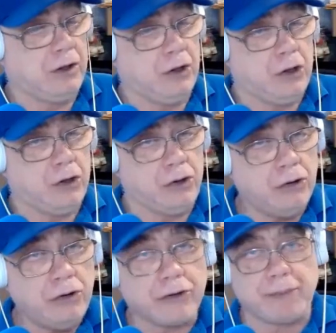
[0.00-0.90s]
you're
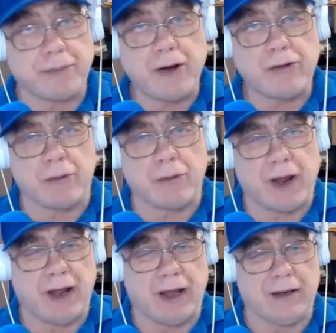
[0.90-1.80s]
on the spectrum,
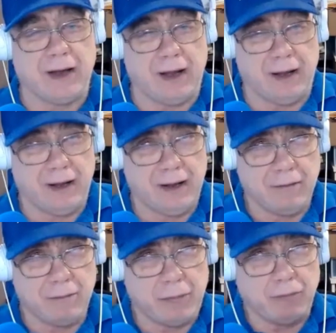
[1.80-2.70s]
and
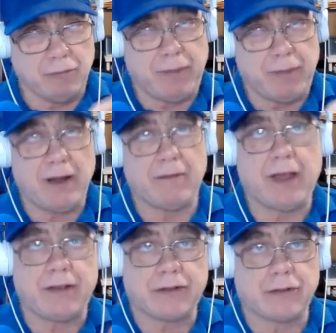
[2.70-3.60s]
but by
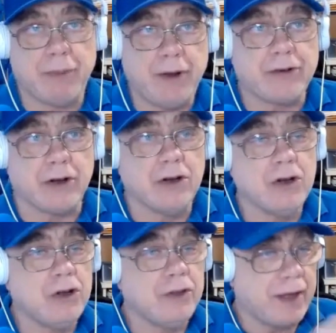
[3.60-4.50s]
that suspicion,
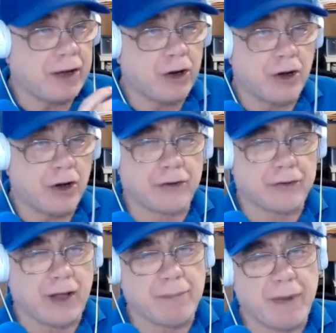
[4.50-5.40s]
that causes
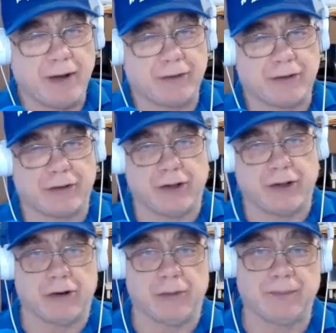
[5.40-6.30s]
the imposter
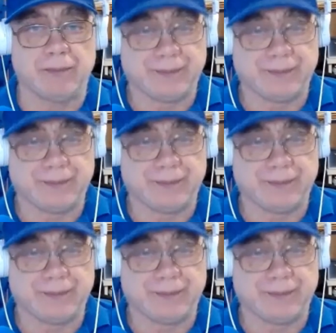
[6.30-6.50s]
syndrome.